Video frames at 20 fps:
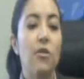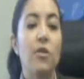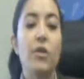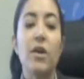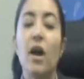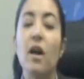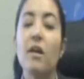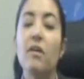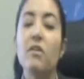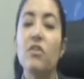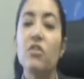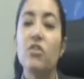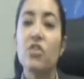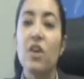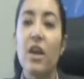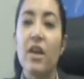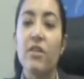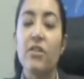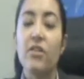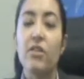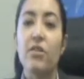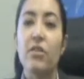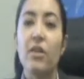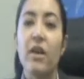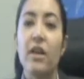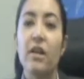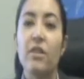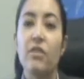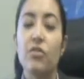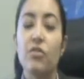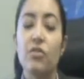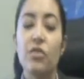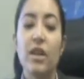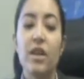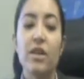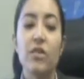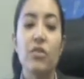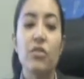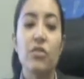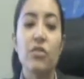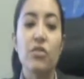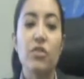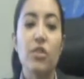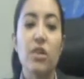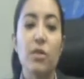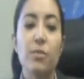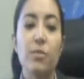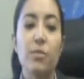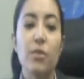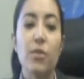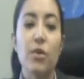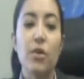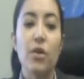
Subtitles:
regarding gender and its relationship